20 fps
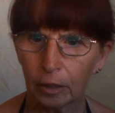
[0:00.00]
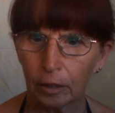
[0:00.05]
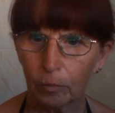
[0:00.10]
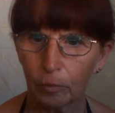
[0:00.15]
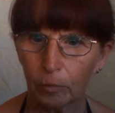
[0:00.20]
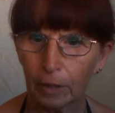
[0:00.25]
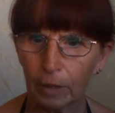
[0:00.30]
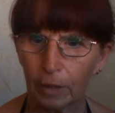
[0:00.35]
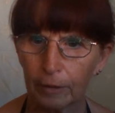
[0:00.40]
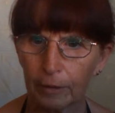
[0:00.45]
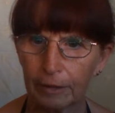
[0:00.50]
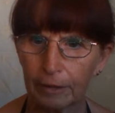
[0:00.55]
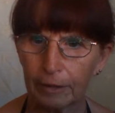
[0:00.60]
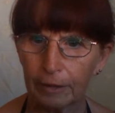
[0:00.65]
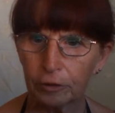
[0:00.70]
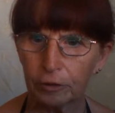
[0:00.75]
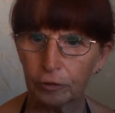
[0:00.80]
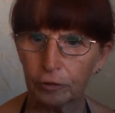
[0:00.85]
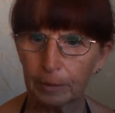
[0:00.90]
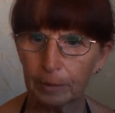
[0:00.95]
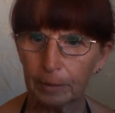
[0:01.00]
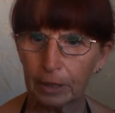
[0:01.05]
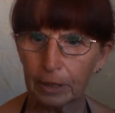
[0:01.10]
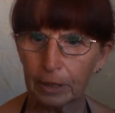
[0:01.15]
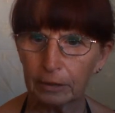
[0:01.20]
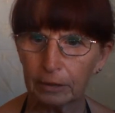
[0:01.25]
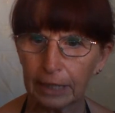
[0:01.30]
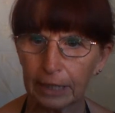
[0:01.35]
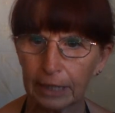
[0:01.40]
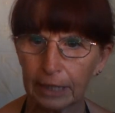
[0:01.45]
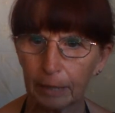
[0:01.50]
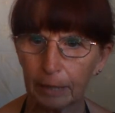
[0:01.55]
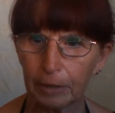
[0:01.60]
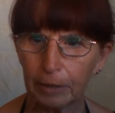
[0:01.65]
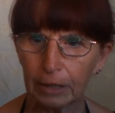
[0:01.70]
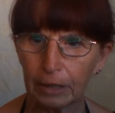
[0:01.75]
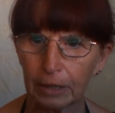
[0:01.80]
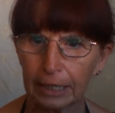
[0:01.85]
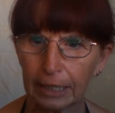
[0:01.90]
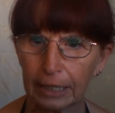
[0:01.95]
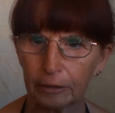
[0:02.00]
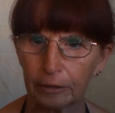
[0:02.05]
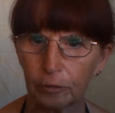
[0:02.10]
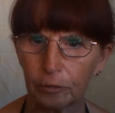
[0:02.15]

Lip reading: Well, in the StreamYard tab, you click